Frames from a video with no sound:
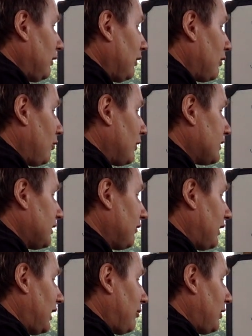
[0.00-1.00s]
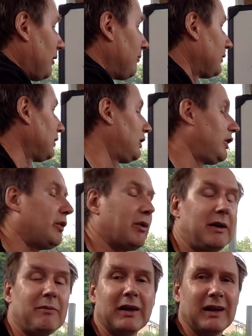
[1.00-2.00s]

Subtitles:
a quantity of labour QE.